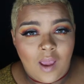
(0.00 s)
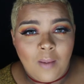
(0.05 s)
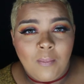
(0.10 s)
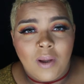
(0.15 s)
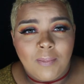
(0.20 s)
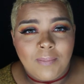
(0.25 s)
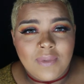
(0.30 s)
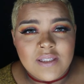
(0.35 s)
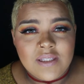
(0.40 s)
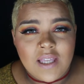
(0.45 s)

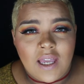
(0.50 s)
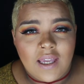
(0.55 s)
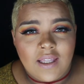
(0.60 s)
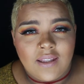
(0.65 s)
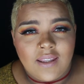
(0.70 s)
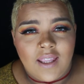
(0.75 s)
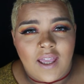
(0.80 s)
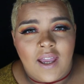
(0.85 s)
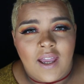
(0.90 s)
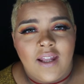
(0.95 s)
But
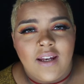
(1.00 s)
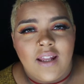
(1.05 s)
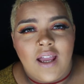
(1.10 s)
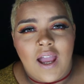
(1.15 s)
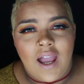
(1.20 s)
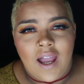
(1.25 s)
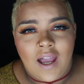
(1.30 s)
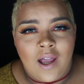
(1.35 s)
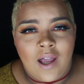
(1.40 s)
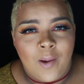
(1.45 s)
besides that,
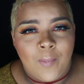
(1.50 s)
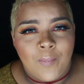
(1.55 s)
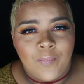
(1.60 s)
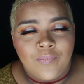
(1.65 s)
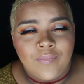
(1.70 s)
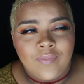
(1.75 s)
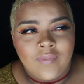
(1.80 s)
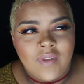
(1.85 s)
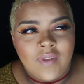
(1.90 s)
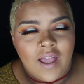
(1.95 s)

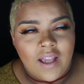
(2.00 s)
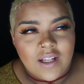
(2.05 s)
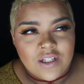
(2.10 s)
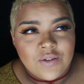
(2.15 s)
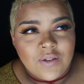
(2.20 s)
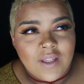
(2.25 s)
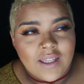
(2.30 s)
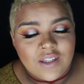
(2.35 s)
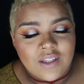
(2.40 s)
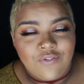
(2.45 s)
I
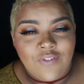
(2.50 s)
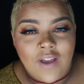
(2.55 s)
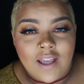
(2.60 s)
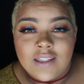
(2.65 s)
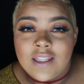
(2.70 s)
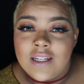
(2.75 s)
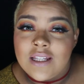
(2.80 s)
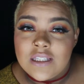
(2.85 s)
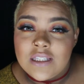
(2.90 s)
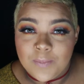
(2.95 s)
do like the fact
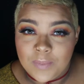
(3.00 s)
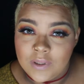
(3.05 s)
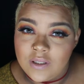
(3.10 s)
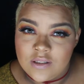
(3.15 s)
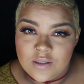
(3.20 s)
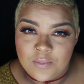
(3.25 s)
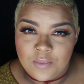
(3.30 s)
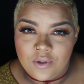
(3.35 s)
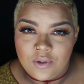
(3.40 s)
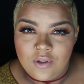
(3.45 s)
that it's
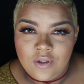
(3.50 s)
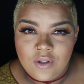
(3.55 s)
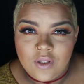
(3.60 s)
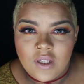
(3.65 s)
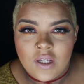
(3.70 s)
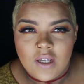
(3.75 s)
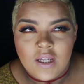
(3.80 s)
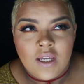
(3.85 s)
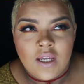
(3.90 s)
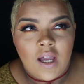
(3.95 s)
buildable.
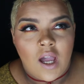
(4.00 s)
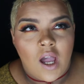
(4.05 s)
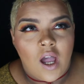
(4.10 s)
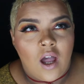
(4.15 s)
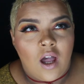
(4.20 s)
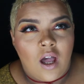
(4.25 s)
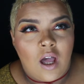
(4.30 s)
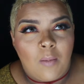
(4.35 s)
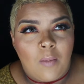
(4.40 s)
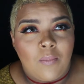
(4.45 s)

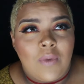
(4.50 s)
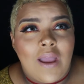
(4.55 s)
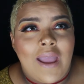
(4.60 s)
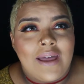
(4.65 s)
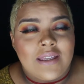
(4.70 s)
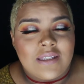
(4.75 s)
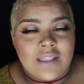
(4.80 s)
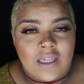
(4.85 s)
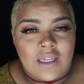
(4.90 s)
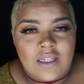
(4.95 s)

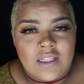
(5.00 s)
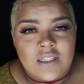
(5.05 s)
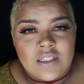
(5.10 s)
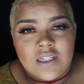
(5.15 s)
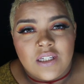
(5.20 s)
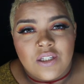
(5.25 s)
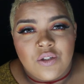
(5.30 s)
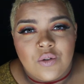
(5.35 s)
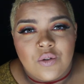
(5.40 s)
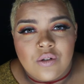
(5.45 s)
As I
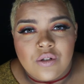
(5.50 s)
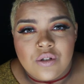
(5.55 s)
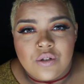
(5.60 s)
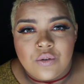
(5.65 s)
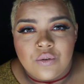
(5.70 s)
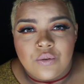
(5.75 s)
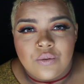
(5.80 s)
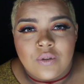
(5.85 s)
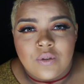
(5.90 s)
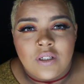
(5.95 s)
continue
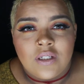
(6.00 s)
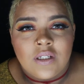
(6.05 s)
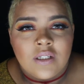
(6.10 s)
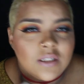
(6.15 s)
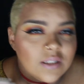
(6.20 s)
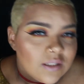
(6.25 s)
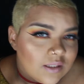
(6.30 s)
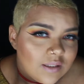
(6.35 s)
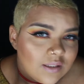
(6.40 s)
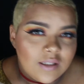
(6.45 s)
to
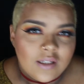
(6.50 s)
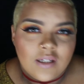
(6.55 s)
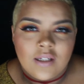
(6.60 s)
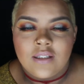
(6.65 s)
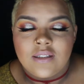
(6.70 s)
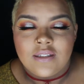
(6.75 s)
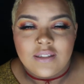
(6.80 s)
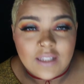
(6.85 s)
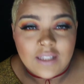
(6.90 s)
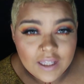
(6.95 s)

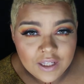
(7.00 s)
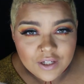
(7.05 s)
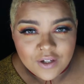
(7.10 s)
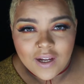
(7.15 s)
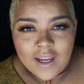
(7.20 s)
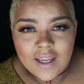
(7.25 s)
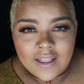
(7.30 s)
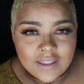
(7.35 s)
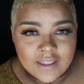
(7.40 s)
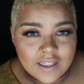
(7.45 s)
layer
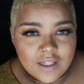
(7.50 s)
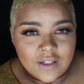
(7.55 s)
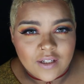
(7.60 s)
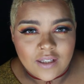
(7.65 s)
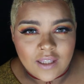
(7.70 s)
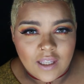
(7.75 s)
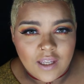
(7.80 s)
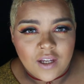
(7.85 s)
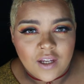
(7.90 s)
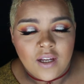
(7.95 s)
and layer and
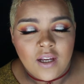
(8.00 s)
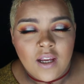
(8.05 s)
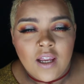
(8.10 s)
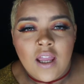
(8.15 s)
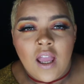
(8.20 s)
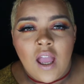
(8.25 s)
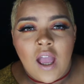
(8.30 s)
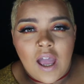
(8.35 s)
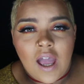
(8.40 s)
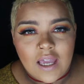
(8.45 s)
layer,
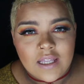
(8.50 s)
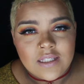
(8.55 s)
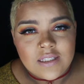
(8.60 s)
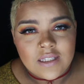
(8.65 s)
I